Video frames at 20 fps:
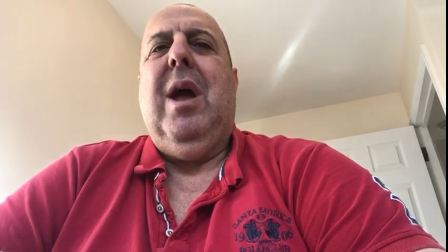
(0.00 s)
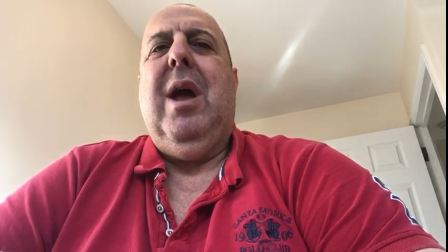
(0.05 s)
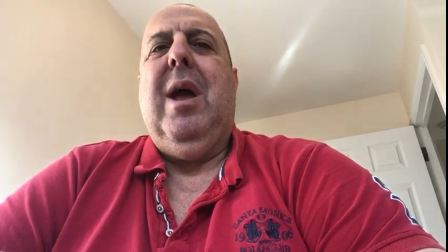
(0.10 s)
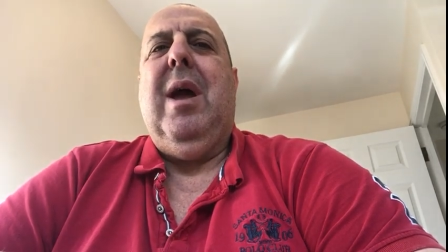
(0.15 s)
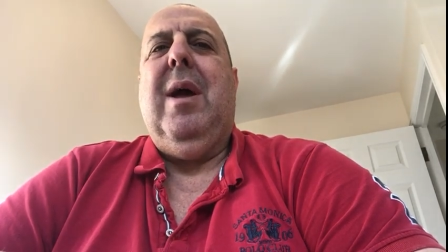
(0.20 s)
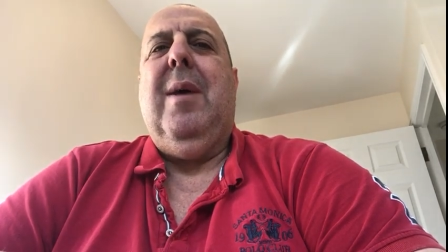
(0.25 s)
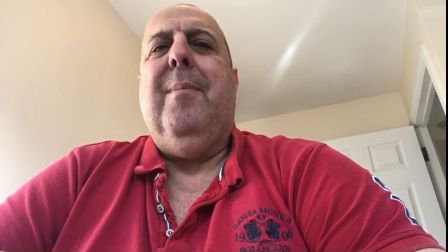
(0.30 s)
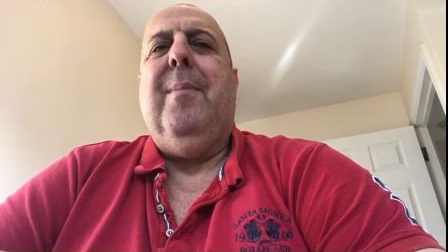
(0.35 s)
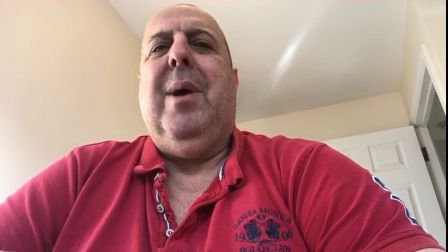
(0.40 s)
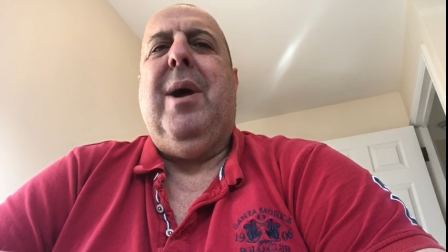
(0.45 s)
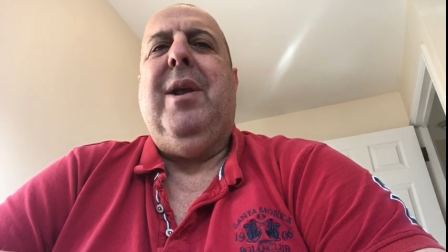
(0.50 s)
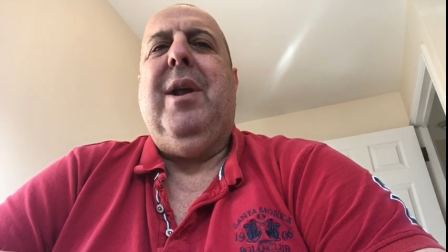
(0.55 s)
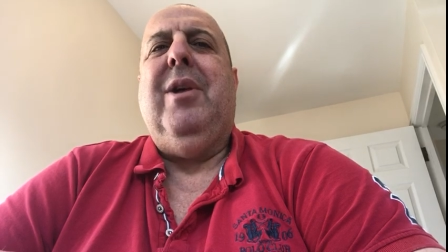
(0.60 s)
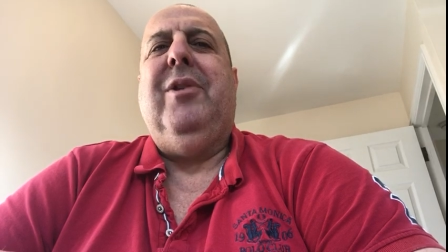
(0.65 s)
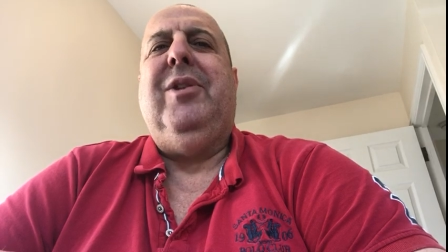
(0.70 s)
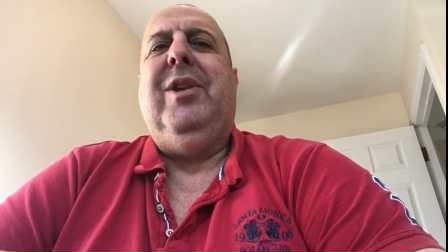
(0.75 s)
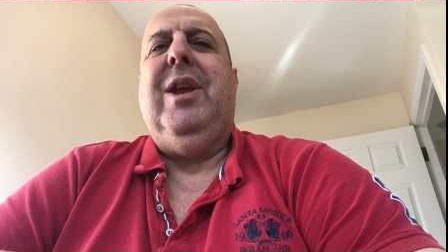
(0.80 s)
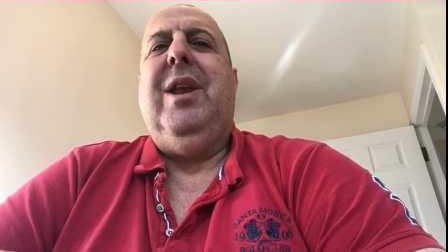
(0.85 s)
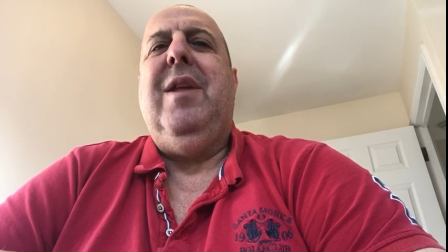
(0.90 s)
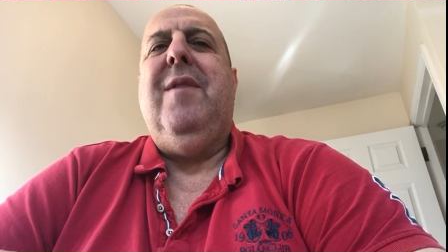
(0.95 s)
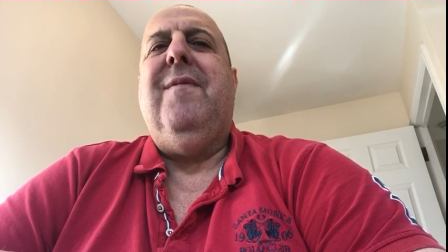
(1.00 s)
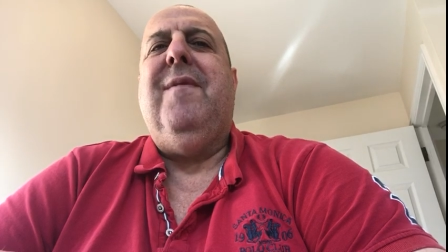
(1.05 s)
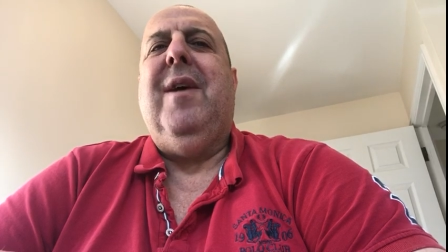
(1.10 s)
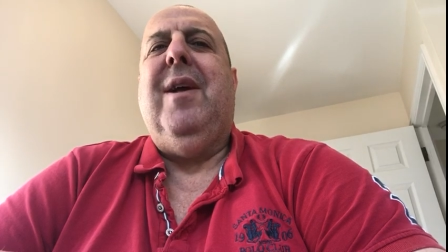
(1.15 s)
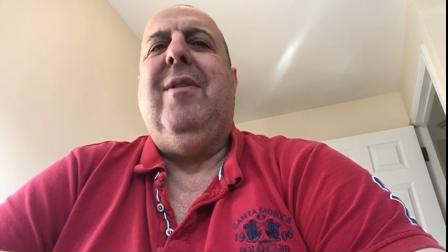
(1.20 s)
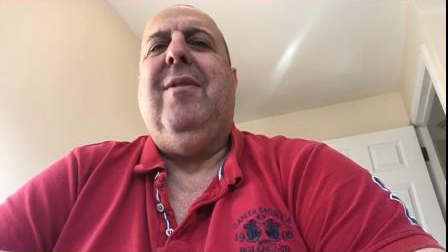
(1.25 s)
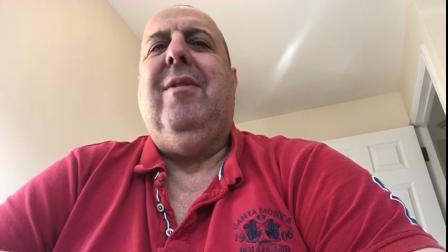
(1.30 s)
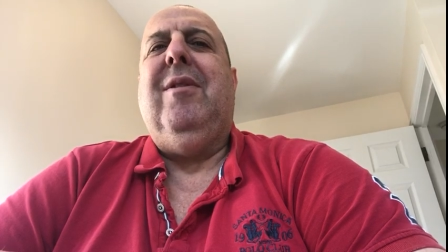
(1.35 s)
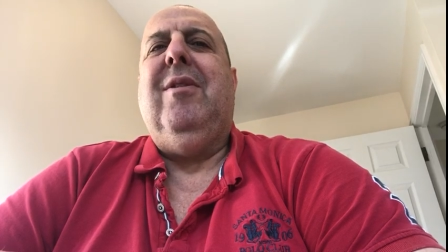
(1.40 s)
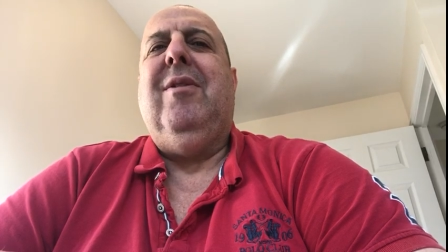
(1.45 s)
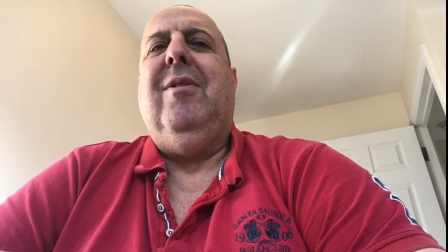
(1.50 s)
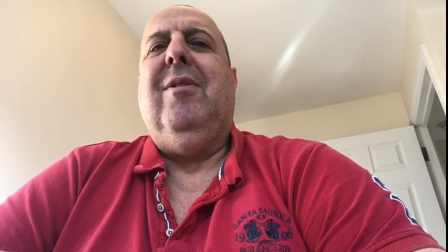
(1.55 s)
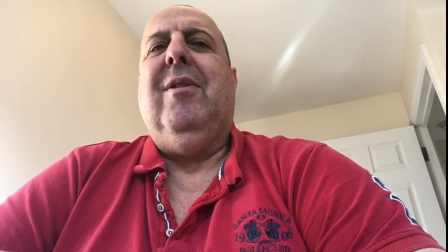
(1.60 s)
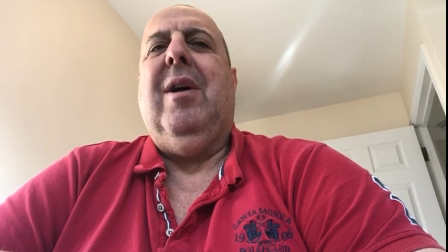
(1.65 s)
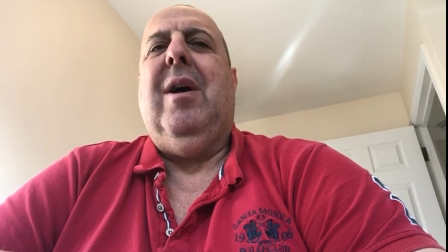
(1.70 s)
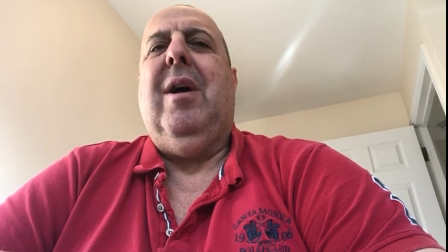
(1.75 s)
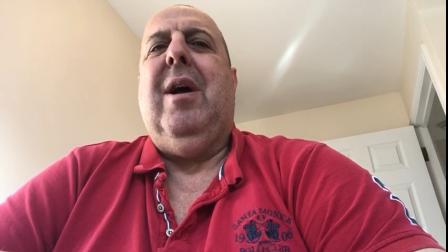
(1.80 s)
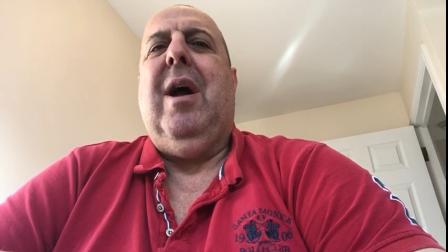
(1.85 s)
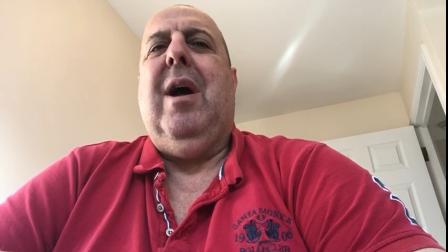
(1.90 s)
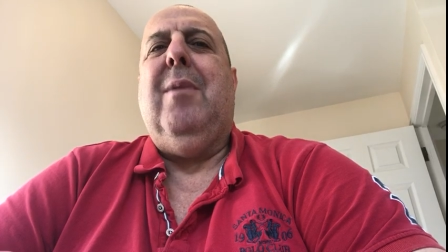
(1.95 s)
Um, I know Teeny fancies
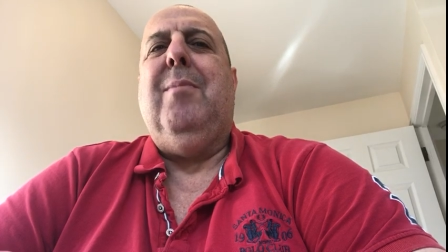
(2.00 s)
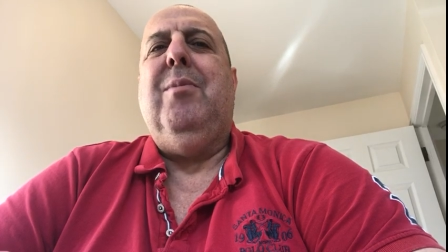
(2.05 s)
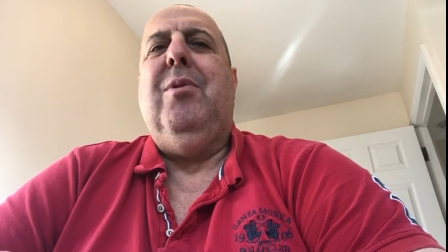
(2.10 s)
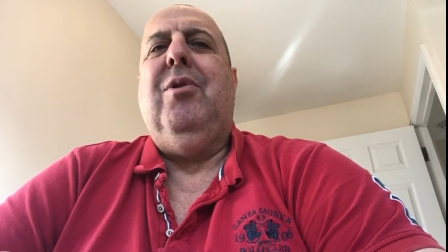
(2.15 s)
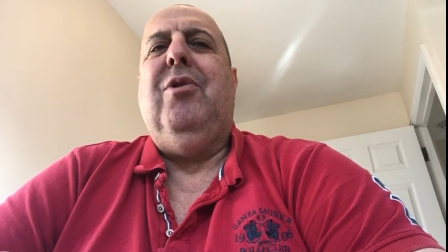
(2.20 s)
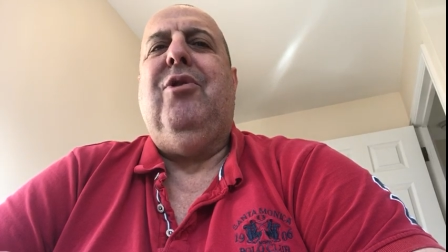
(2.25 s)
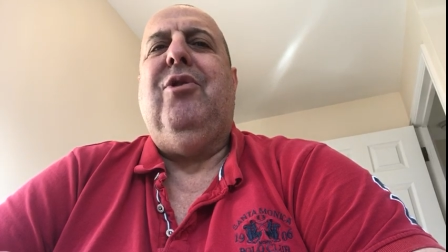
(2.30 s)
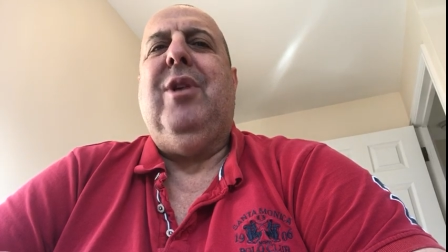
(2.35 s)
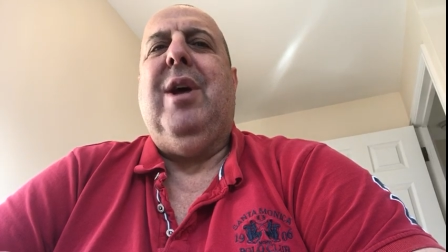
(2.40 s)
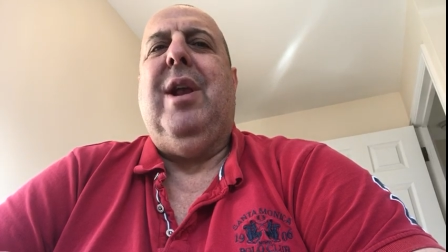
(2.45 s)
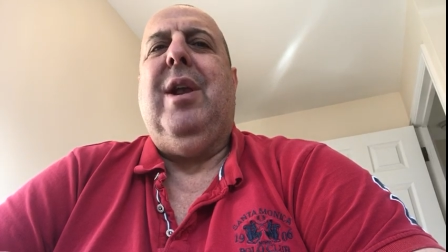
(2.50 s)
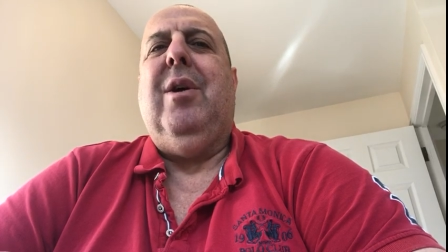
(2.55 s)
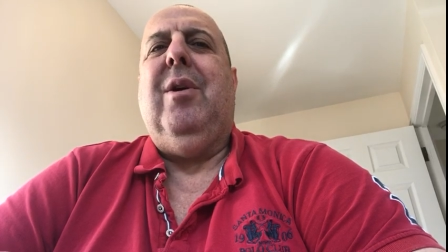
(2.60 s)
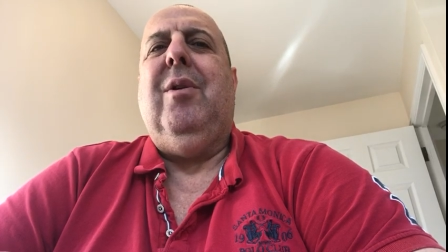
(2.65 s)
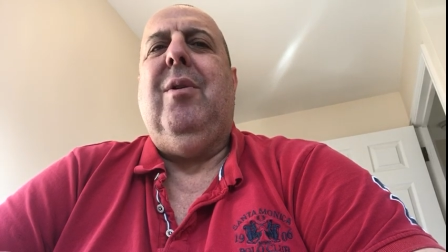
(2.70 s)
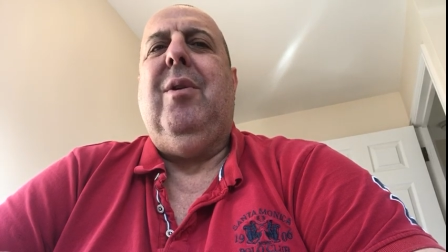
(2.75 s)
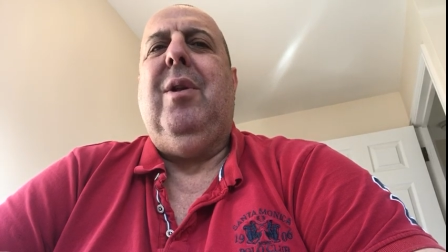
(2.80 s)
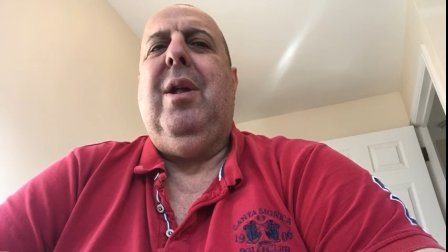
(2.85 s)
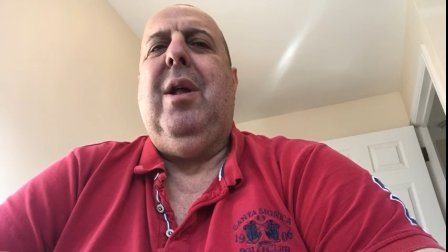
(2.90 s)
uh, Our Moon Shadow.